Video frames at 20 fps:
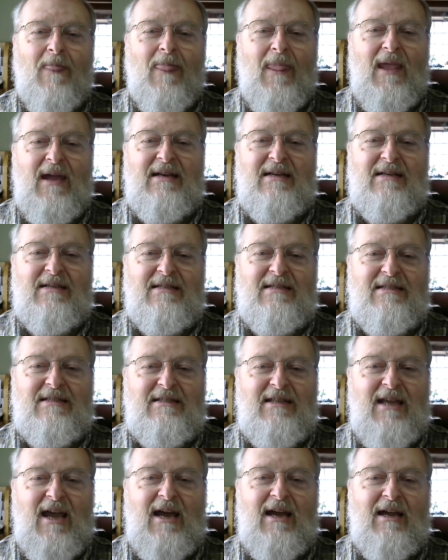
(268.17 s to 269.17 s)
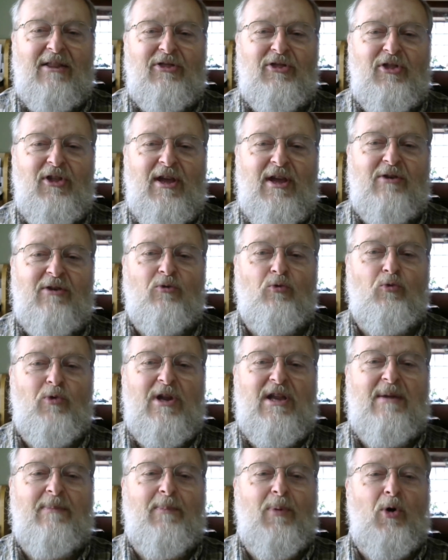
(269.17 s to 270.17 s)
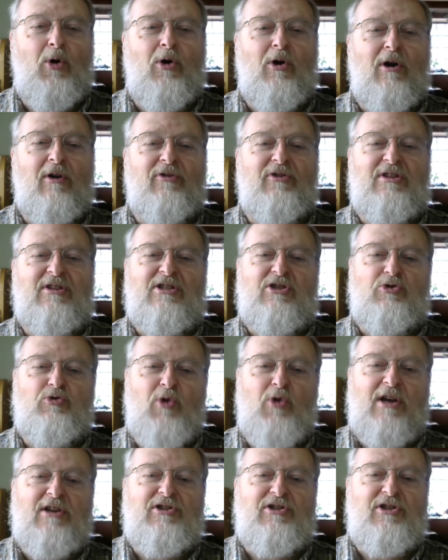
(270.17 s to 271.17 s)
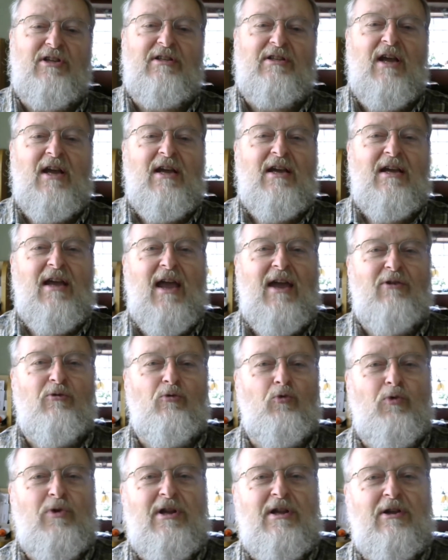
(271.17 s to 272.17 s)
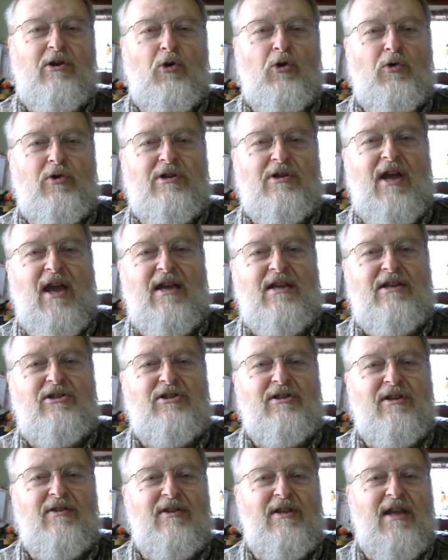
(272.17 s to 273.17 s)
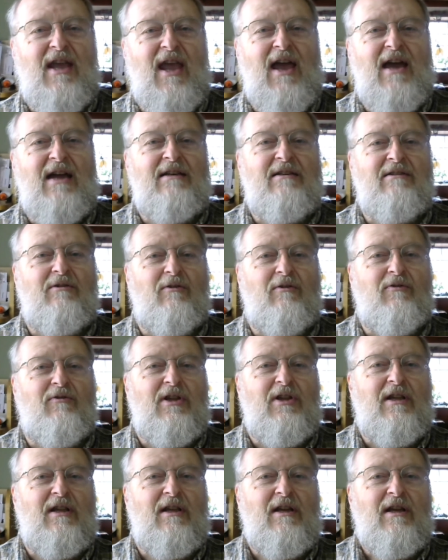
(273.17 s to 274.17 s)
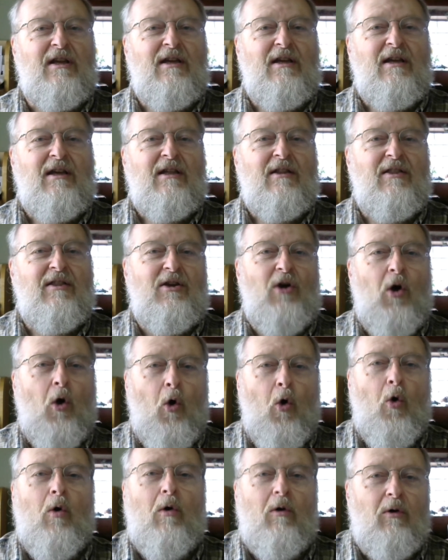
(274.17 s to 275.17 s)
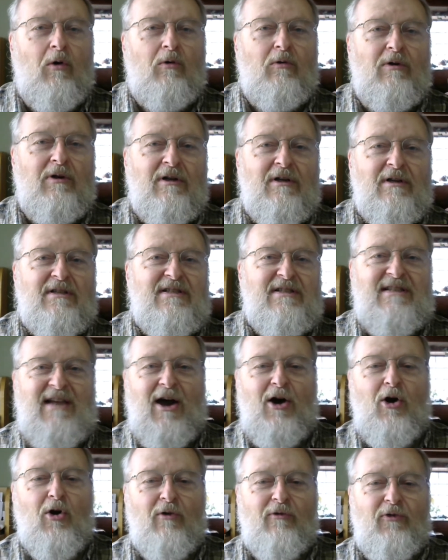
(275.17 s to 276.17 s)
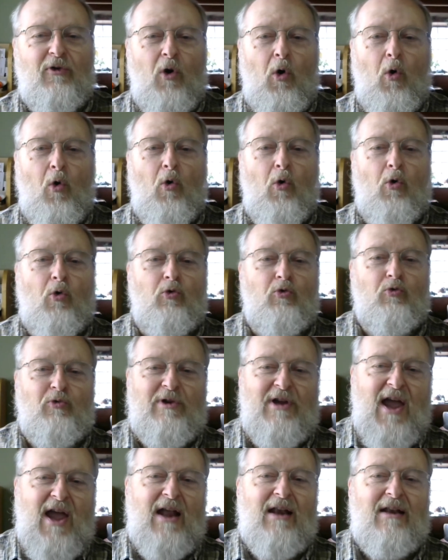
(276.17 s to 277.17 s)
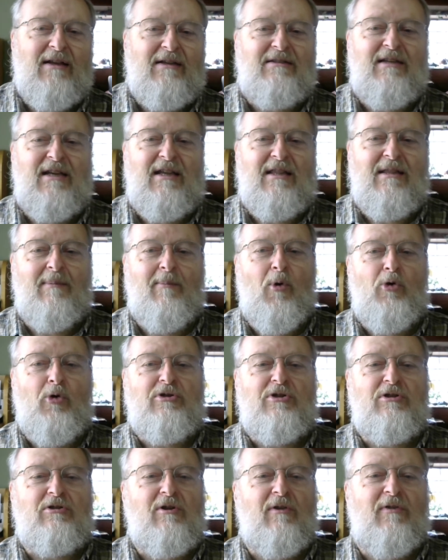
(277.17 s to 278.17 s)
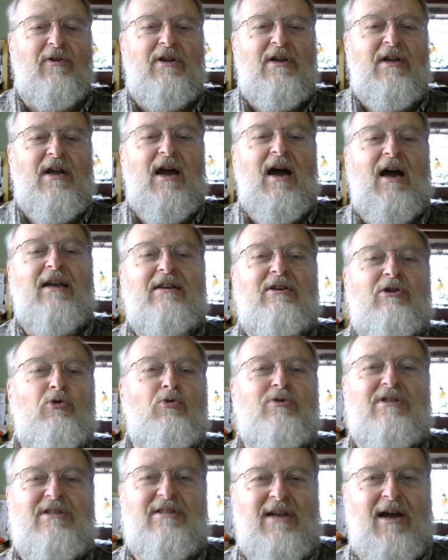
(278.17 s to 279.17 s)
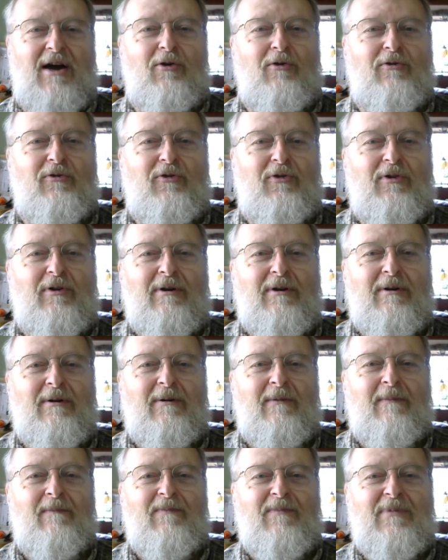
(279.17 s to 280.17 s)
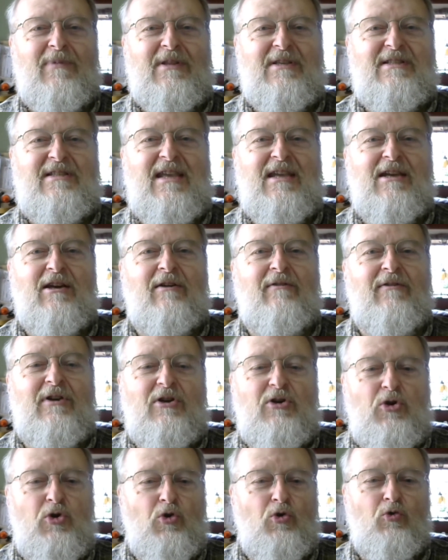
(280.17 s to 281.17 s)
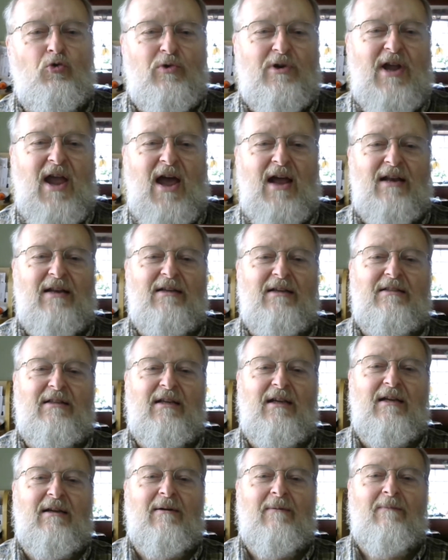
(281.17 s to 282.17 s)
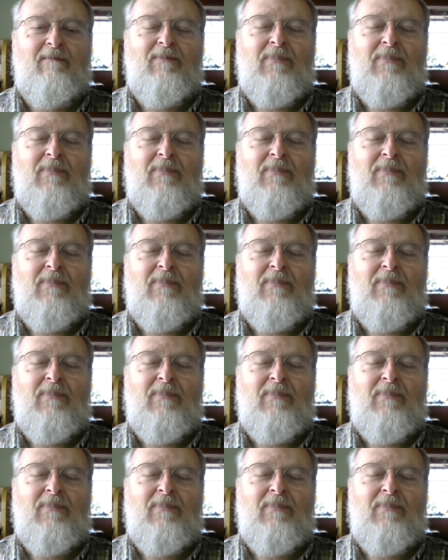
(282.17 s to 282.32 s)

It is death and rebirth, destruction and recreation, the end of the the old self or old reality and the emergence of a, a new self, the seeing of a new reality.